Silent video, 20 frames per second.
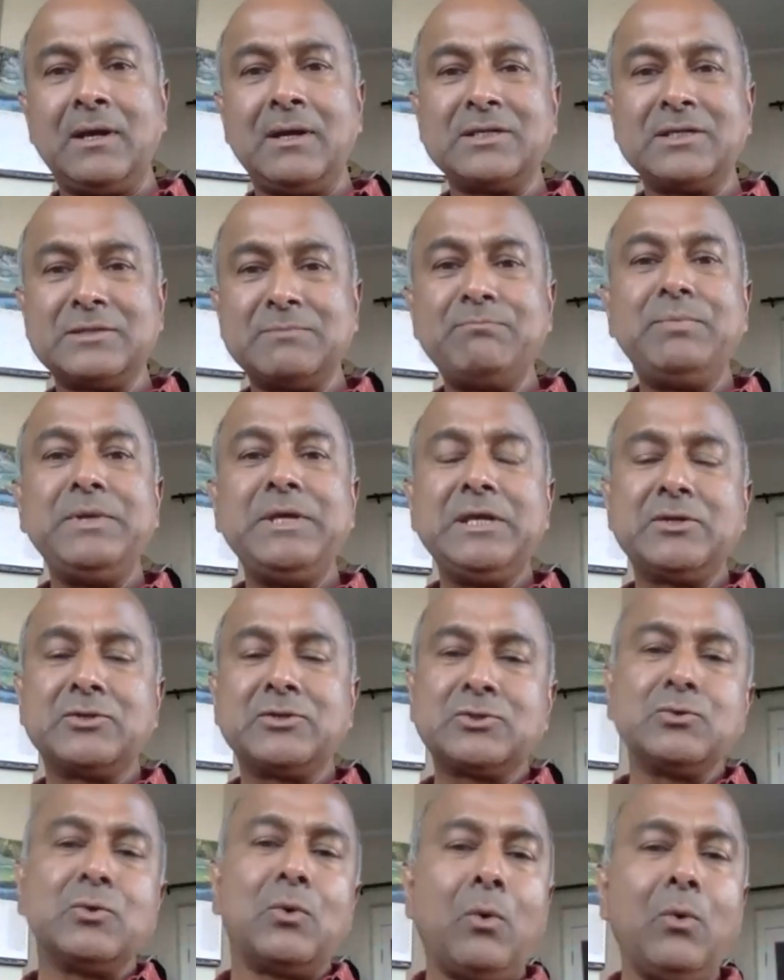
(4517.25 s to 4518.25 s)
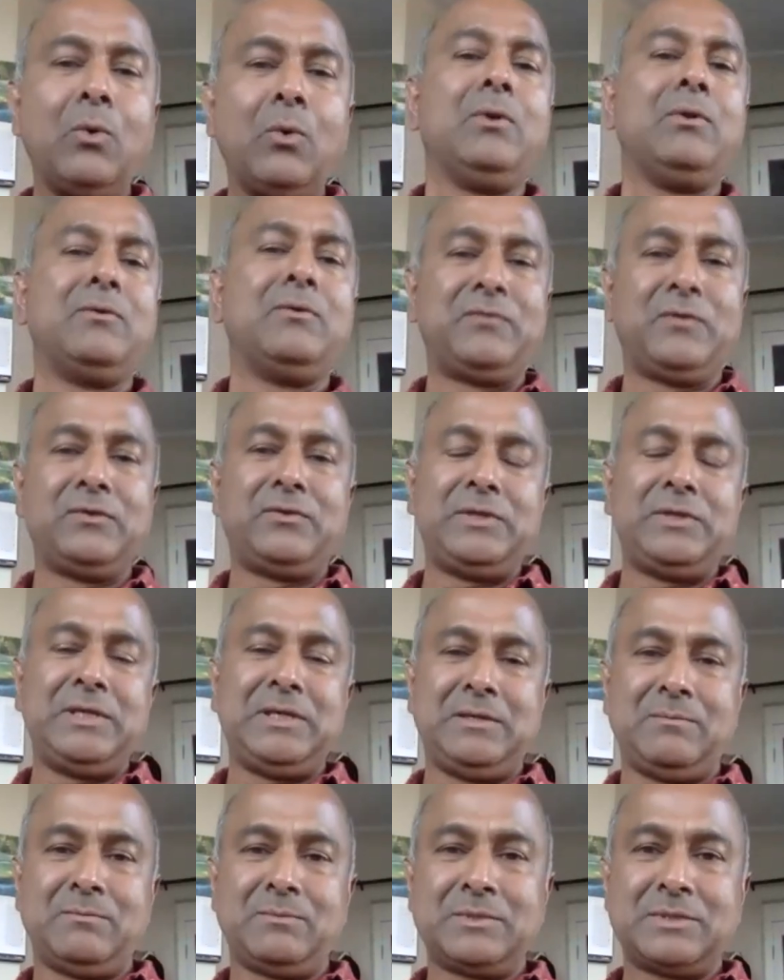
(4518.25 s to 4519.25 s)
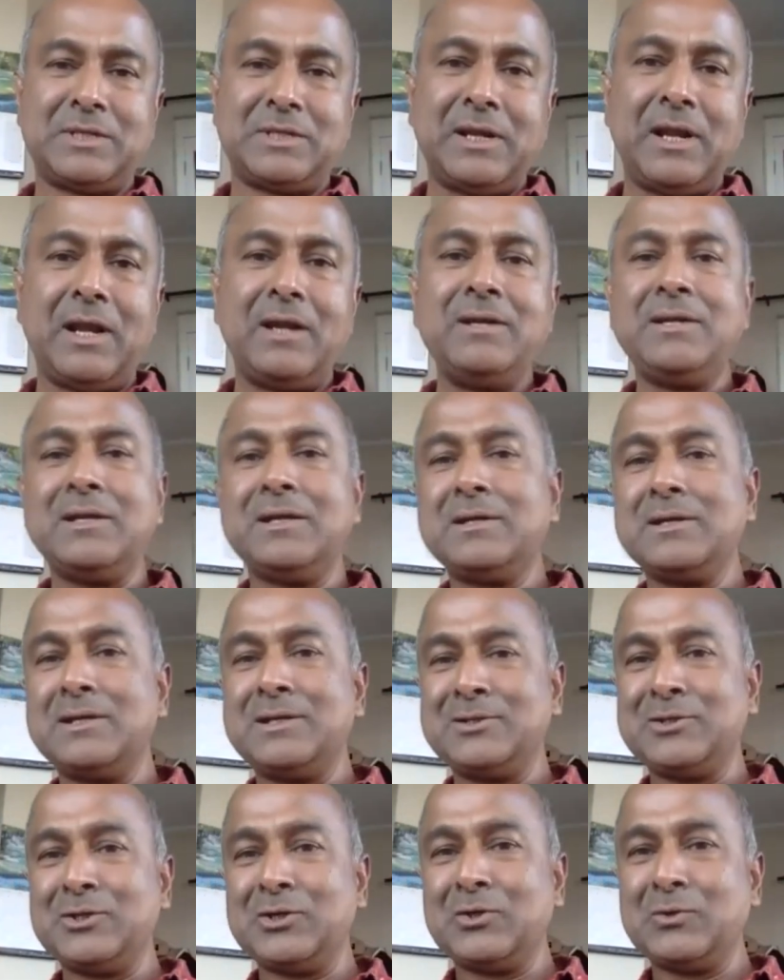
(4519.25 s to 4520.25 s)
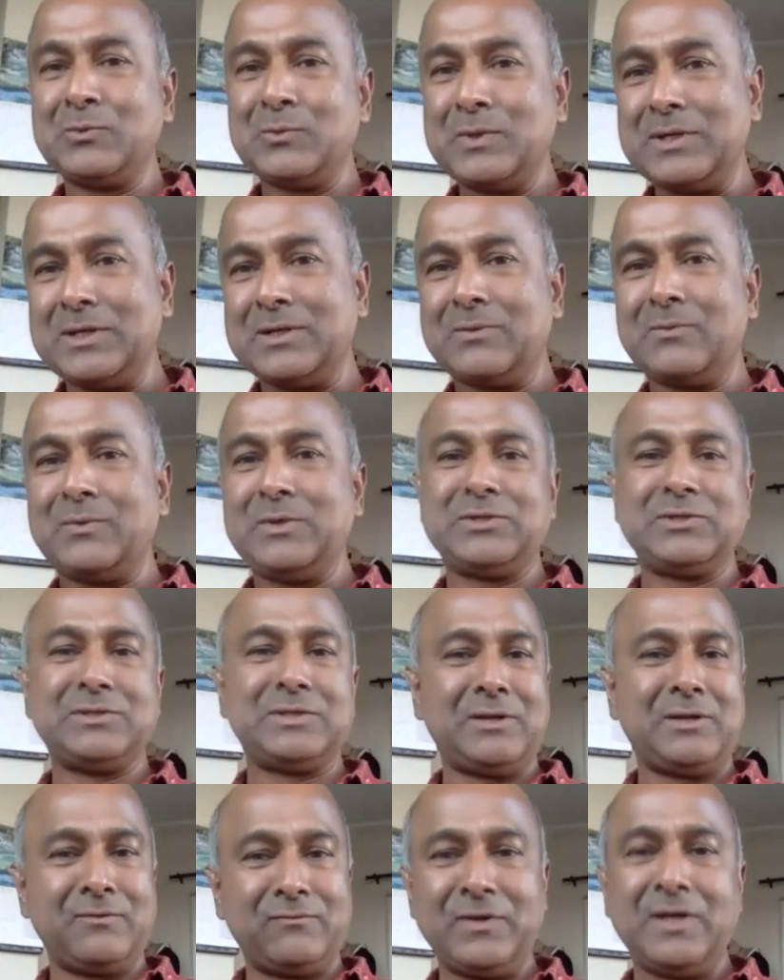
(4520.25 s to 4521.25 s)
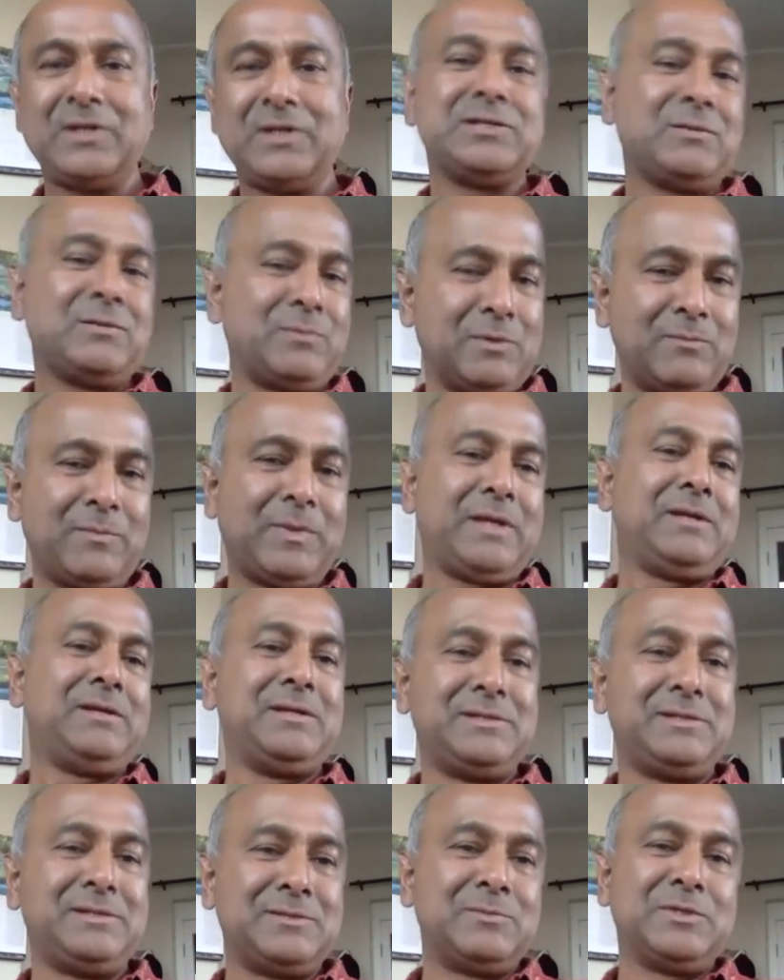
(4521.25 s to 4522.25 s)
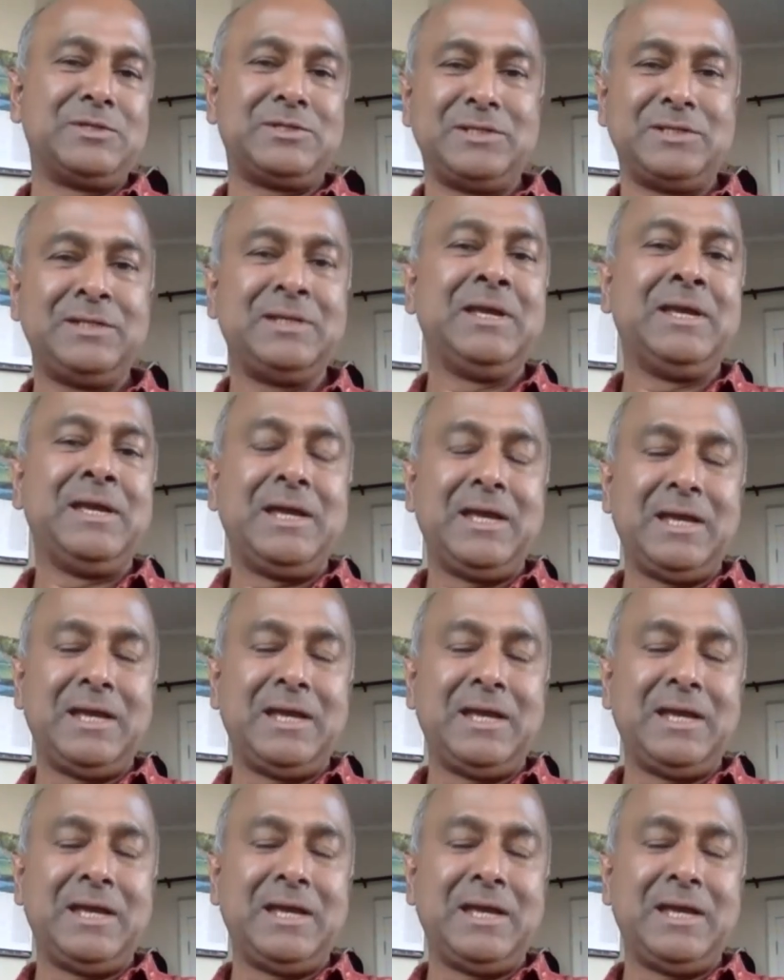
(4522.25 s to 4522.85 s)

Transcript: speaks to all of the themes that undergird your work, which is that of friendship, companion, intimacy,